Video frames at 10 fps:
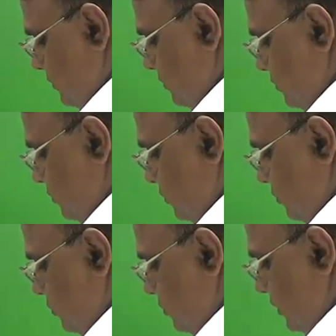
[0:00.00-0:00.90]
No.
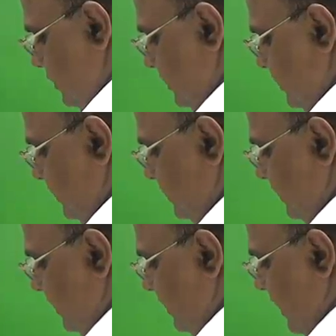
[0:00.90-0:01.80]
Ethnicity is
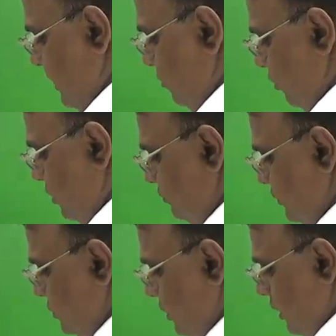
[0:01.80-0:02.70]
underlying cause
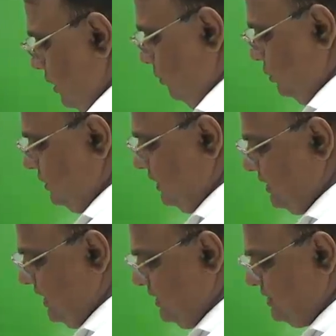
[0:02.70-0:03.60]
which poses a
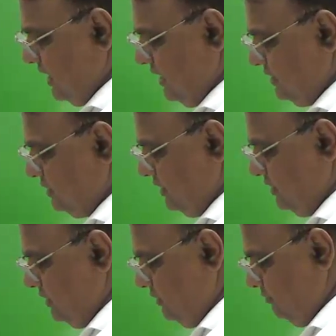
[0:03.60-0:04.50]
great challenge in
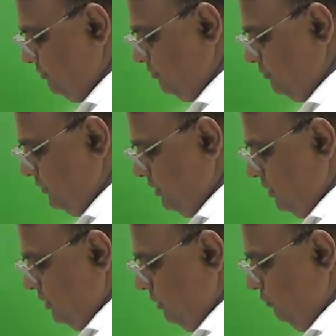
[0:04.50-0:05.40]
the
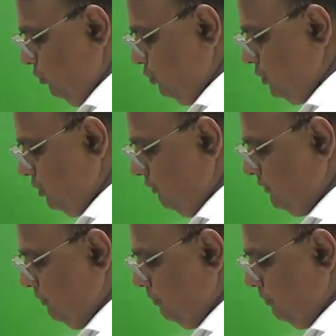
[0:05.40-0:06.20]
resolution of the